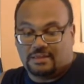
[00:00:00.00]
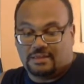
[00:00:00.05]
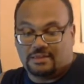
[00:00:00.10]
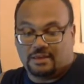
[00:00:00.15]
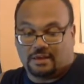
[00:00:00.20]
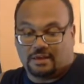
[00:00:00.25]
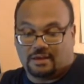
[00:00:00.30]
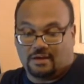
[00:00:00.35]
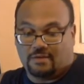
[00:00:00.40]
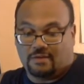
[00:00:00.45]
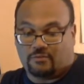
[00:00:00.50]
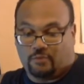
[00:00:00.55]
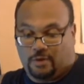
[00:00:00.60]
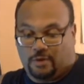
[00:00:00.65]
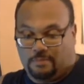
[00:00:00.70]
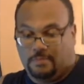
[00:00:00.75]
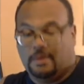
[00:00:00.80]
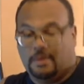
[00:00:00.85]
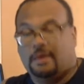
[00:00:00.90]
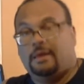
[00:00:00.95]
the country.
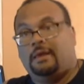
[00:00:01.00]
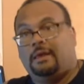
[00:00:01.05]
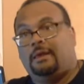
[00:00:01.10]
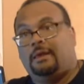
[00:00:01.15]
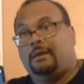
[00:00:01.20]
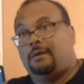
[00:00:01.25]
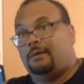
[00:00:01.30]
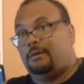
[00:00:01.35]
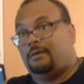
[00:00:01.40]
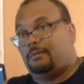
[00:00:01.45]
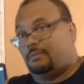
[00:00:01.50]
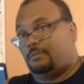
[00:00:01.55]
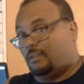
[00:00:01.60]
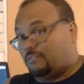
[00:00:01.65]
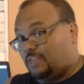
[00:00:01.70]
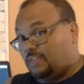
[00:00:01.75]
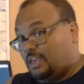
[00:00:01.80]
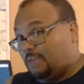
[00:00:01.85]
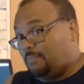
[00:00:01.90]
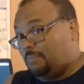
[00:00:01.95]
The
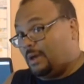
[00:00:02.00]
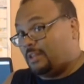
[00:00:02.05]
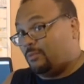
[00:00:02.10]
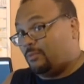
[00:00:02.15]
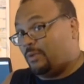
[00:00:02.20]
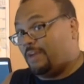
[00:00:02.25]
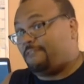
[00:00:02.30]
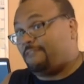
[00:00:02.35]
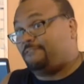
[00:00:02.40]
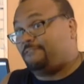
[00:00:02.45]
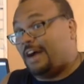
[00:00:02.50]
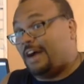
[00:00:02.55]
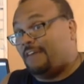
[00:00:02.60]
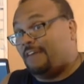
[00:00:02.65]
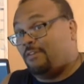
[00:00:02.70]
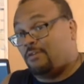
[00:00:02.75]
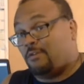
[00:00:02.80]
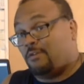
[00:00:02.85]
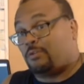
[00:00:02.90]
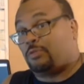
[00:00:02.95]
team, by the way,
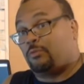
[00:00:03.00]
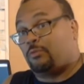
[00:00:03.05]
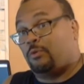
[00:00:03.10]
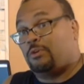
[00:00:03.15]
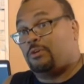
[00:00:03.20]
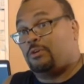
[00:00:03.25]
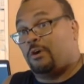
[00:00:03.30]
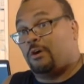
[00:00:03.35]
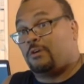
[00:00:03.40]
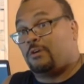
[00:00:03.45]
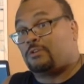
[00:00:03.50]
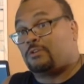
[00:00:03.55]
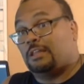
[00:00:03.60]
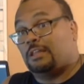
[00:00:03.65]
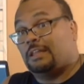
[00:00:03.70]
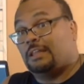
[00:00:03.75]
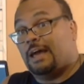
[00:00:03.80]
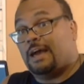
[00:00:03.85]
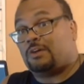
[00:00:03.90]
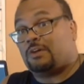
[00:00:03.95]
503 yards
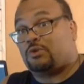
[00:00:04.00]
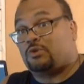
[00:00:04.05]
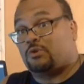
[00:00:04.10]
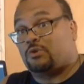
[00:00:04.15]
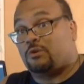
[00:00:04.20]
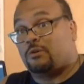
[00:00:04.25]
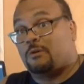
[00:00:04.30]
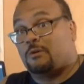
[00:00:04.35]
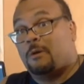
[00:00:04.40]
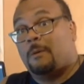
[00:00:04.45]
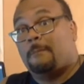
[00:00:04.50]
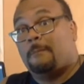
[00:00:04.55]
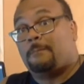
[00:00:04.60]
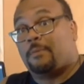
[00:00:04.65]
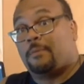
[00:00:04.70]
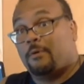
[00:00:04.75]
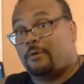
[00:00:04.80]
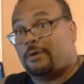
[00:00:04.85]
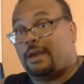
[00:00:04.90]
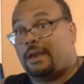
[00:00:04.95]
last year
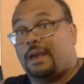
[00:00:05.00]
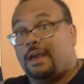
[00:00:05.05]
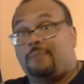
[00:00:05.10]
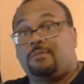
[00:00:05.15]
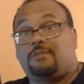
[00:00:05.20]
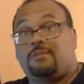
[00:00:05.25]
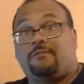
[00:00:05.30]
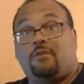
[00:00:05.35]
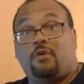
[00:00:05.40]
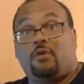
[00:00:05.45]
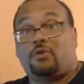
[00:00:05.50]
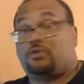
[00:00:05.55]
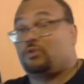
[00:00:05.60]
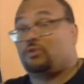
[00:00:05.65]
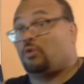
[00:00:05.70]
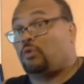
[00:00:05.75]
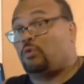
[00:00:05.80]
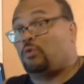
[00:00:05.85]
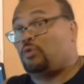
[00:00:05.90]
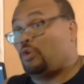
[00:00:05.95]
per game as far as
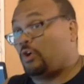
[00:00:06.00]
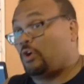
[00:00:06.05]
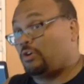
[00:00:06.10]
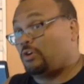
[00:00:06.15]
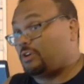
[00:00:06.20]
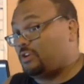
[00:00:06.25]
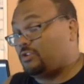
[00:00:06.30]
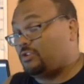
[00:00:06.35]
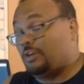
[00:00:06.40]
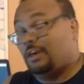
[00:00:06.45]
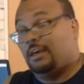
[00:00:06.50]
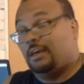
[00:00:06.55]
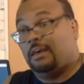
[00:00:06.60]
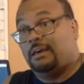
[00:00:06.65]
total yardage.